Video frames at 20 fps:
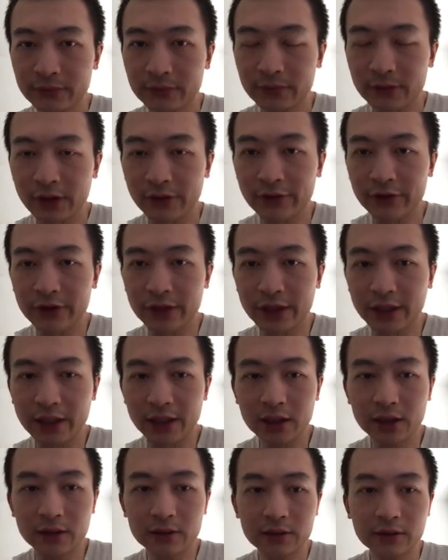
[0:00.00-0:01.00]
if you can get
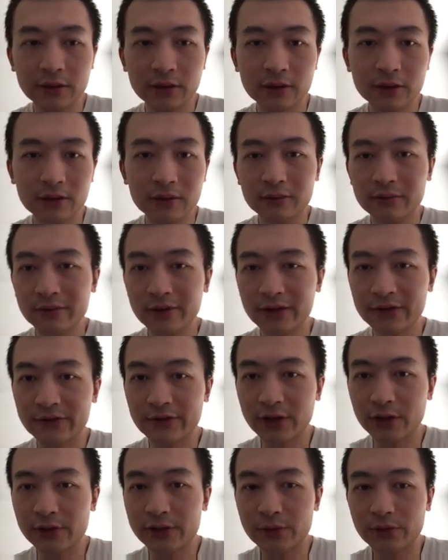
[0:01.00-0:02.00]
it. It's
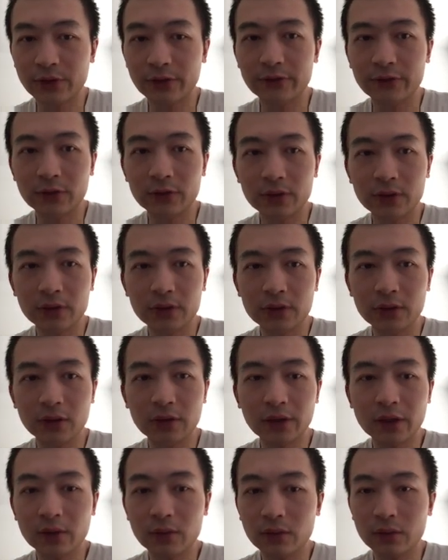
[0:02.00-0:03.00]
very straightforward.
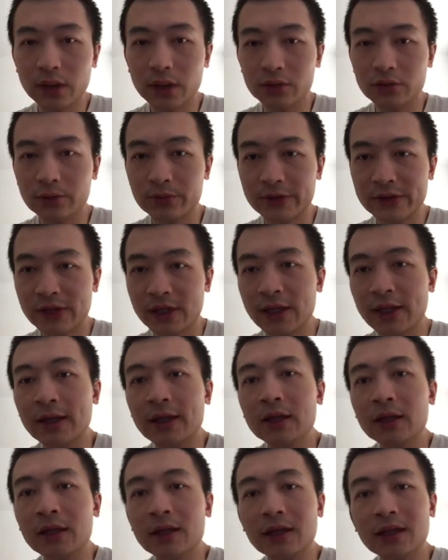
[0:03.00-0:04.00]
Okay, 100%.
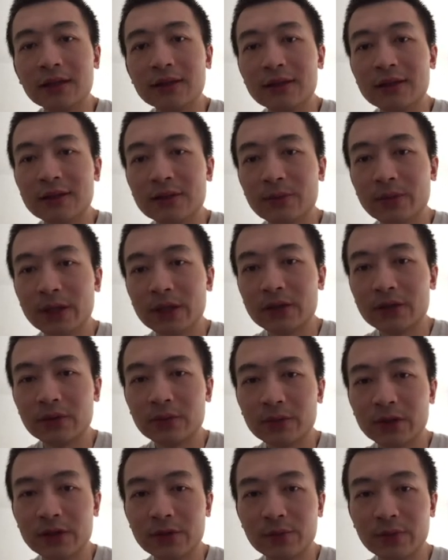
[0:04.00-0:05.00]
It doesn't make too
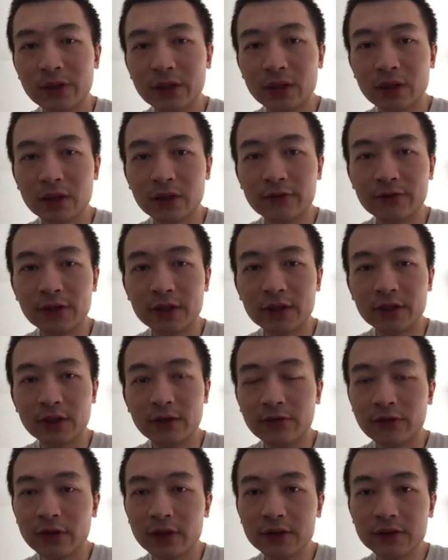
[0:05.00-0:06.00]
much big of a
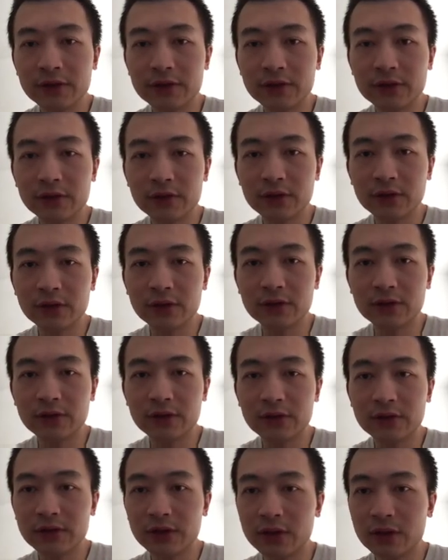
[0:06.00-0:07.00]
difference. It's
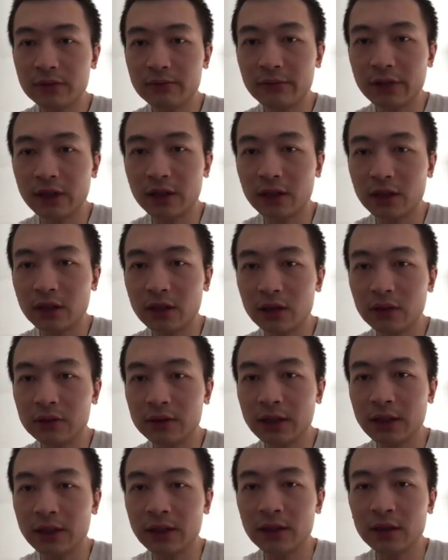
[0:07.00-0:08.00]
just um, the code.
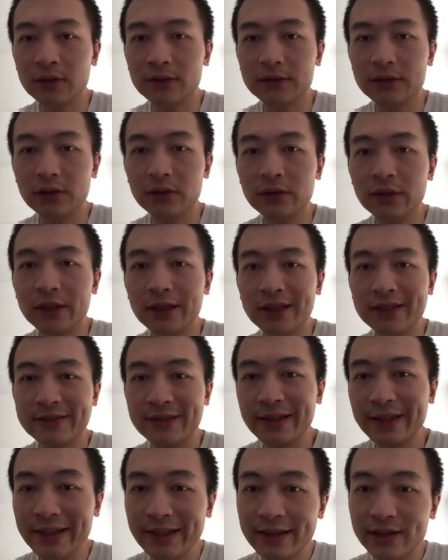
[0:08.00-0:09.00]
So
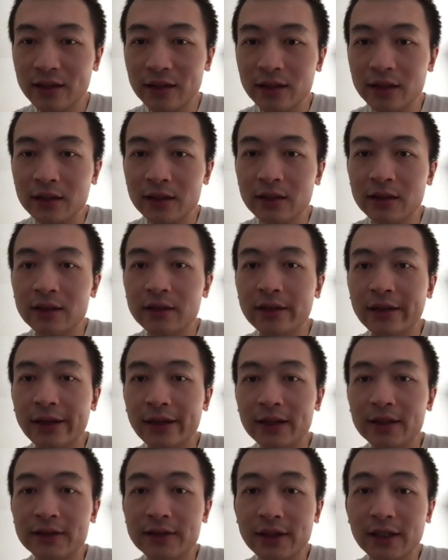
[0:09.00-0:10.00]
it's either
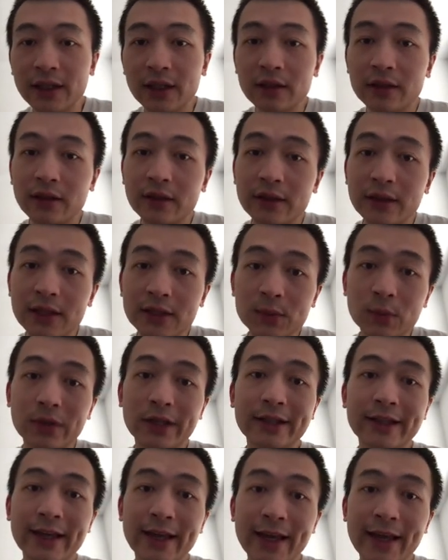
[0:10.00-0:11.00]
it's either this
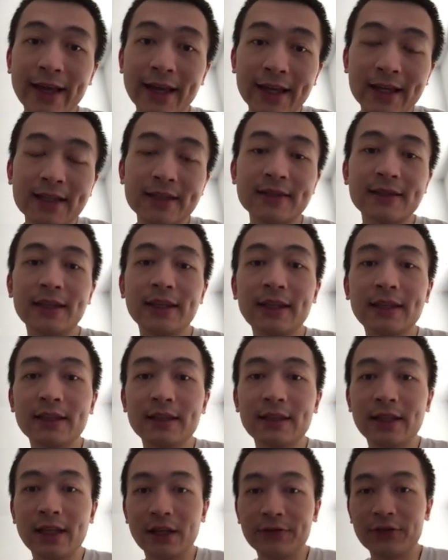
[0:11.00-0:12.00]
one has a
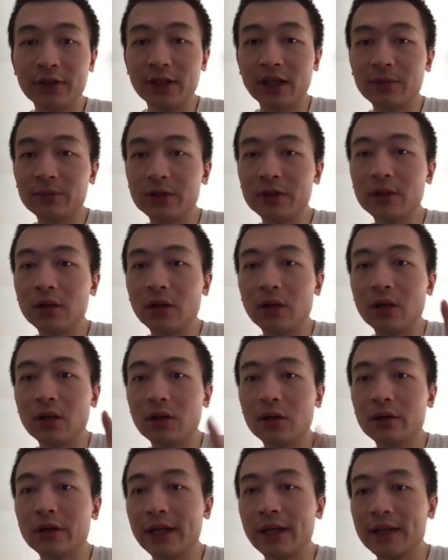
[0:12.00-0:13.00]
left neighbor
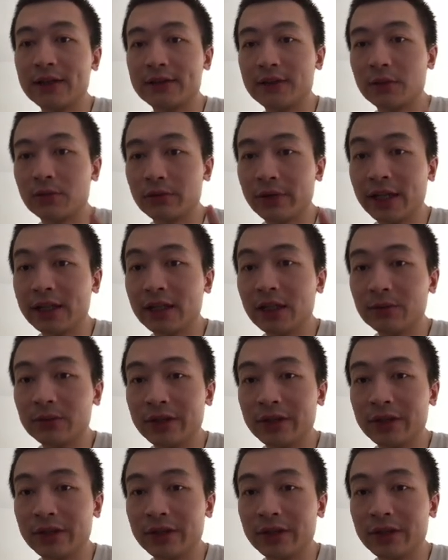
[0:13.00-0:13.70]
or it has a right neighbor